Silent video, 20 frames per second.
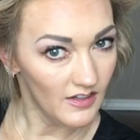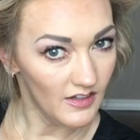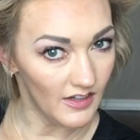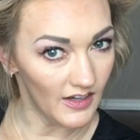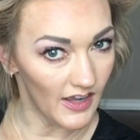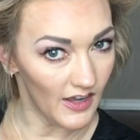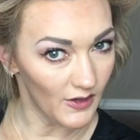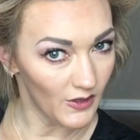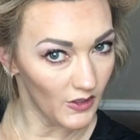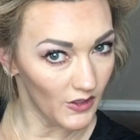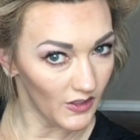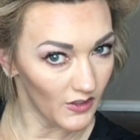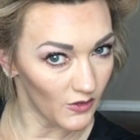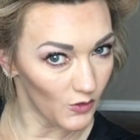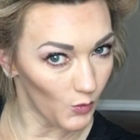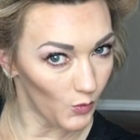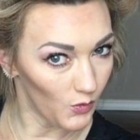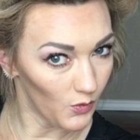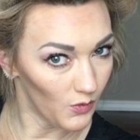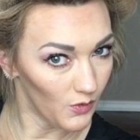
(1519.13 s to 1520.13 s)
Now you can
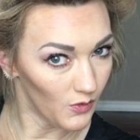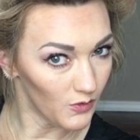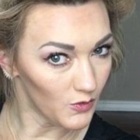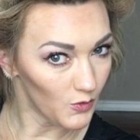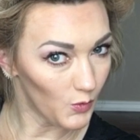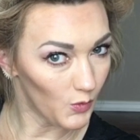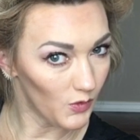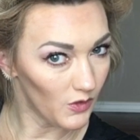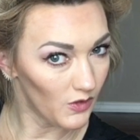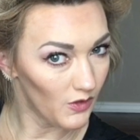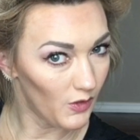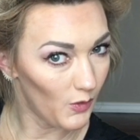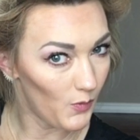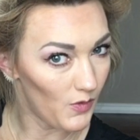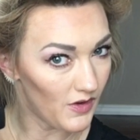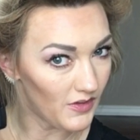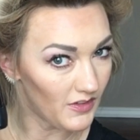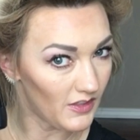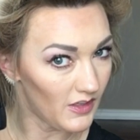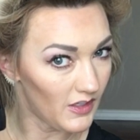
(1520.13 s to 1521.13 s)
twirl the
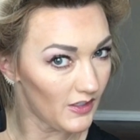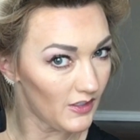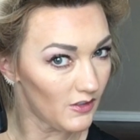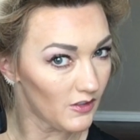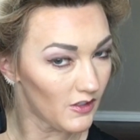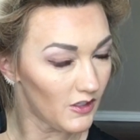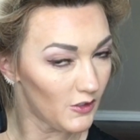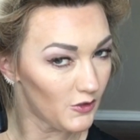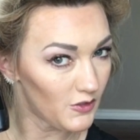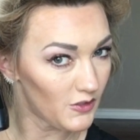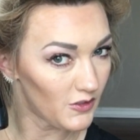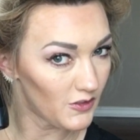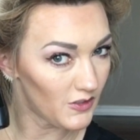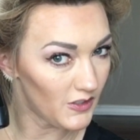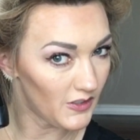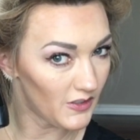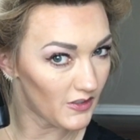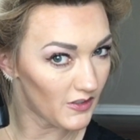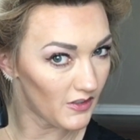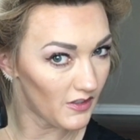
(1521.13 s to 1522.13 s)
wand a little closer
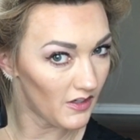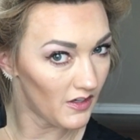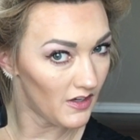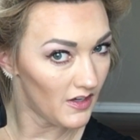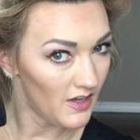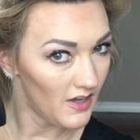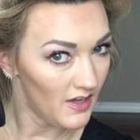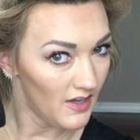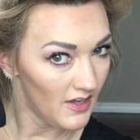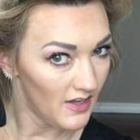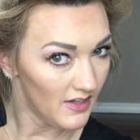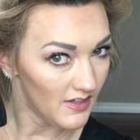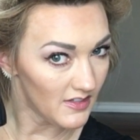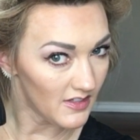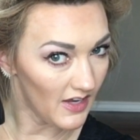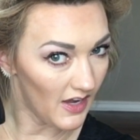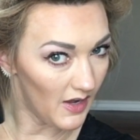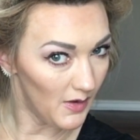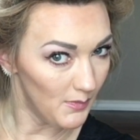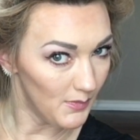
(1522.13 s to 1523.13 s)
to your
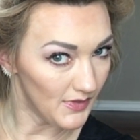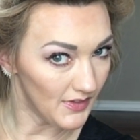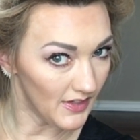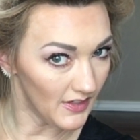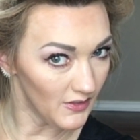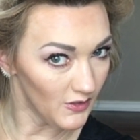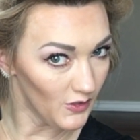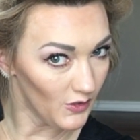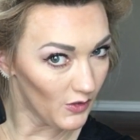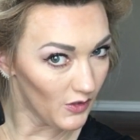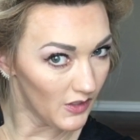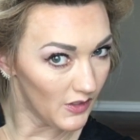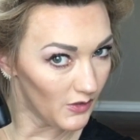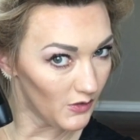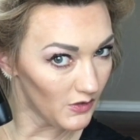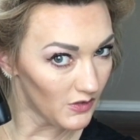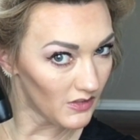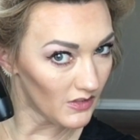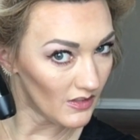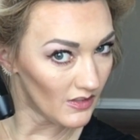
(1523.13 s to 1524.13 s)
scalp, but not too
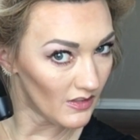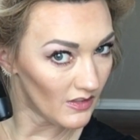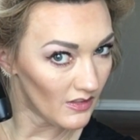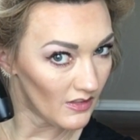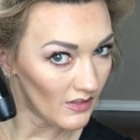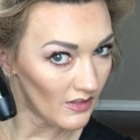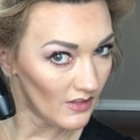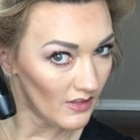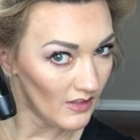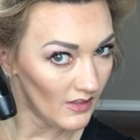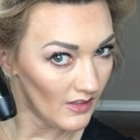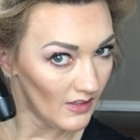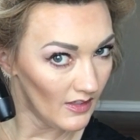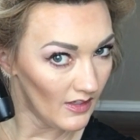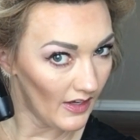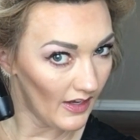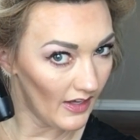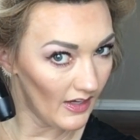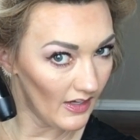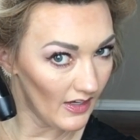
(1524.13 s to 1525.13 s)
close.
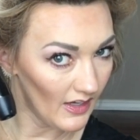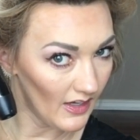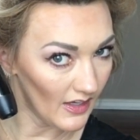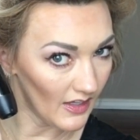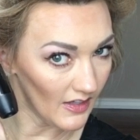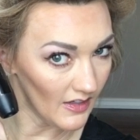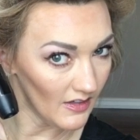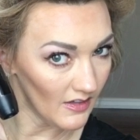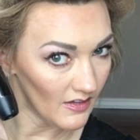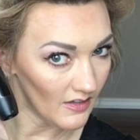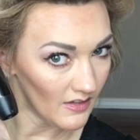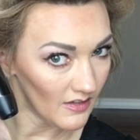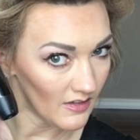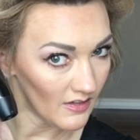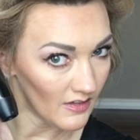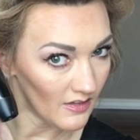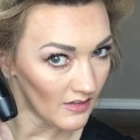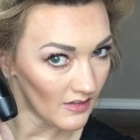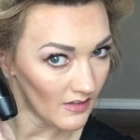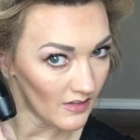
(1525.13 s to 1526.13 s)
And again,
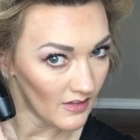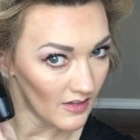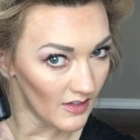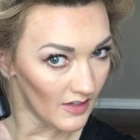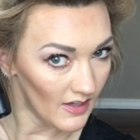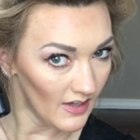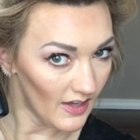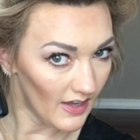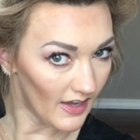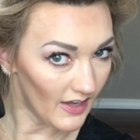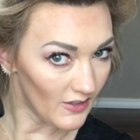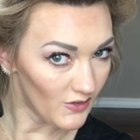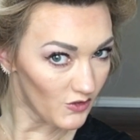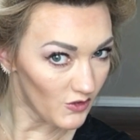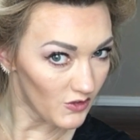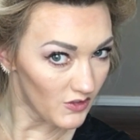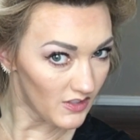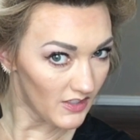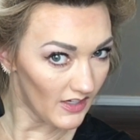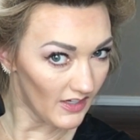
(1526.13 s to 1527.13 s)
as
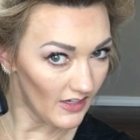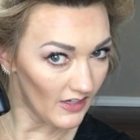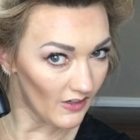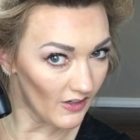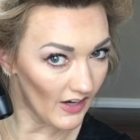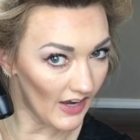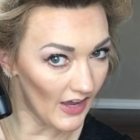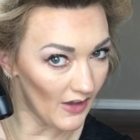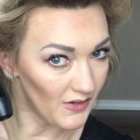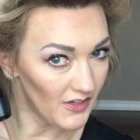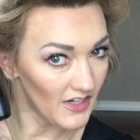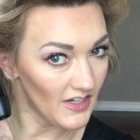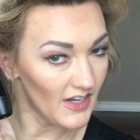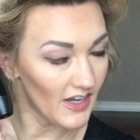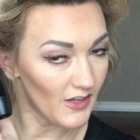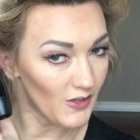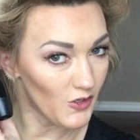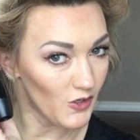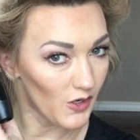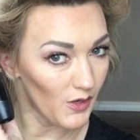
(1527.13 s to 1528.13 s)
you're sitting here counting
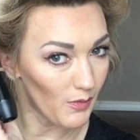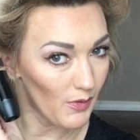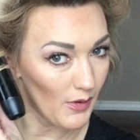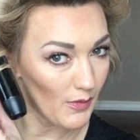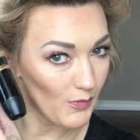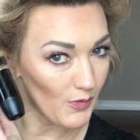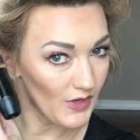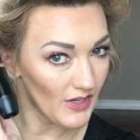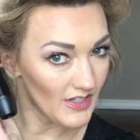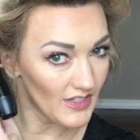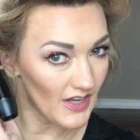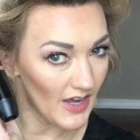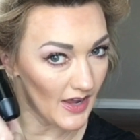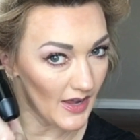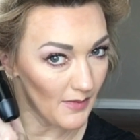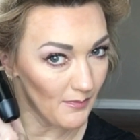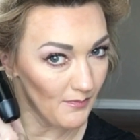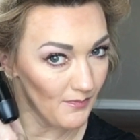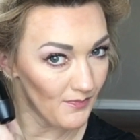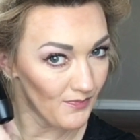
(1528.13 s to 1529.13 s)
down your appropriate
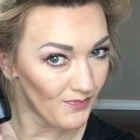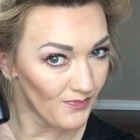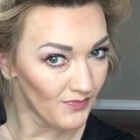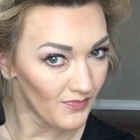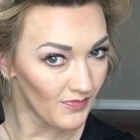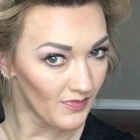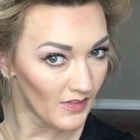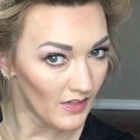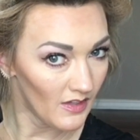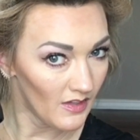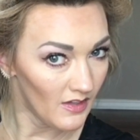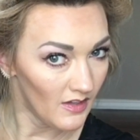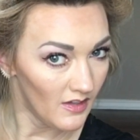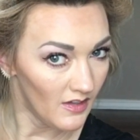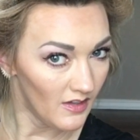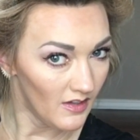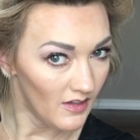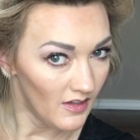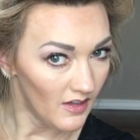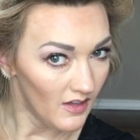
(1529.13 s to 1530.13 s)
time,
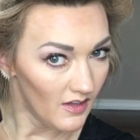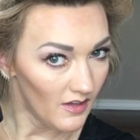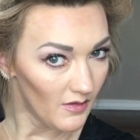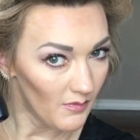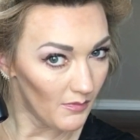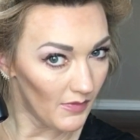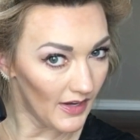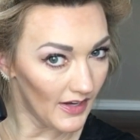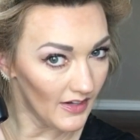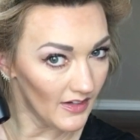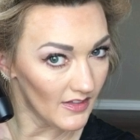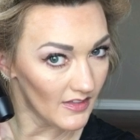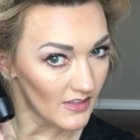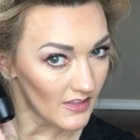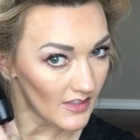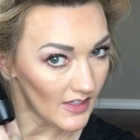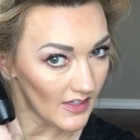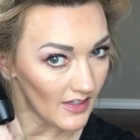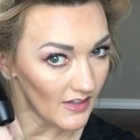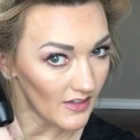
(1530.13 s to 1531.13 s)
mine
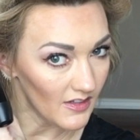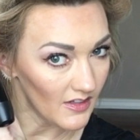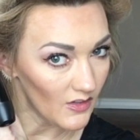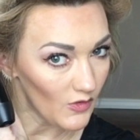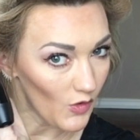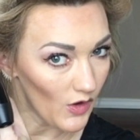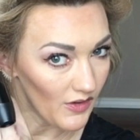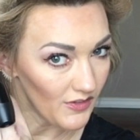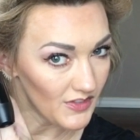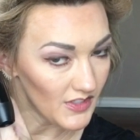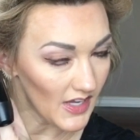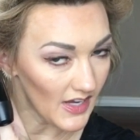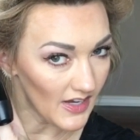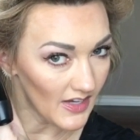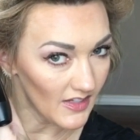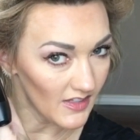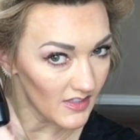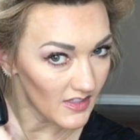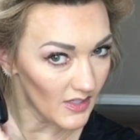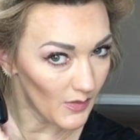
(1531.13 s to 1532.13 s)
is 10 to 12
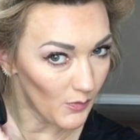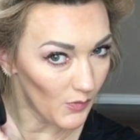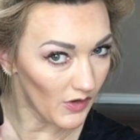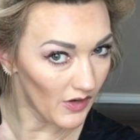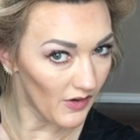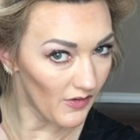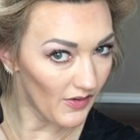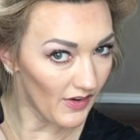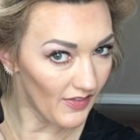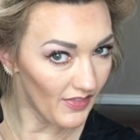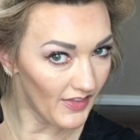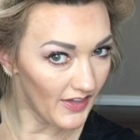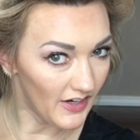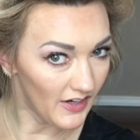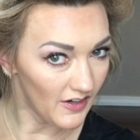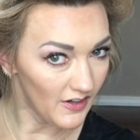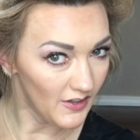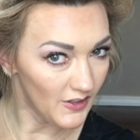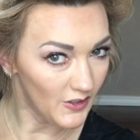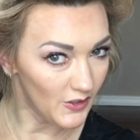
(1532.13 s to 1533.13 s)
seconds, somewhere around
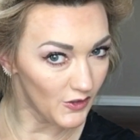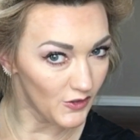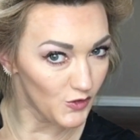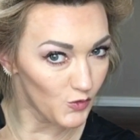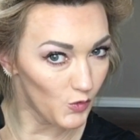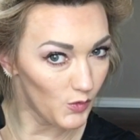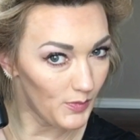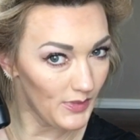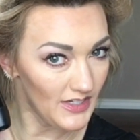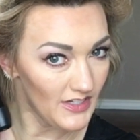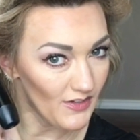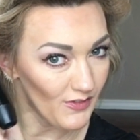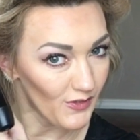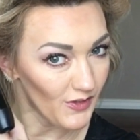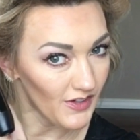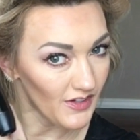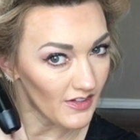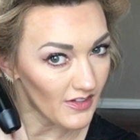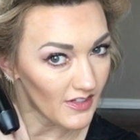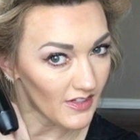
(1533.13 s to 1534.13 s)
there. Yours will be
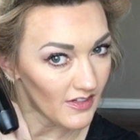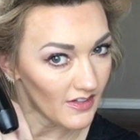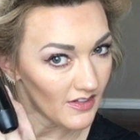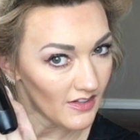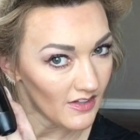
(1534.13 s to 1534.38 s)
different.